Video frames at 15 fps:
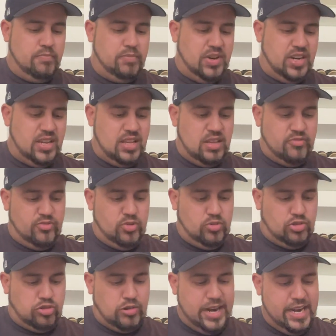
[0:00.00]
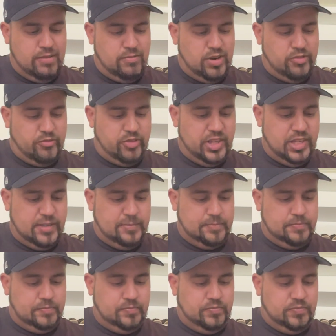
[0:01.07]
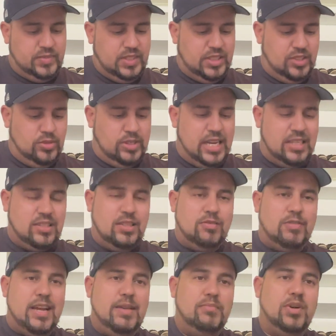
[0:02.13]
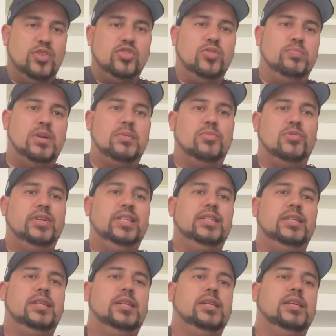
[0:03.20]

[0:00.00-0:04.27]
But if you train with it and you got the right muscle memory,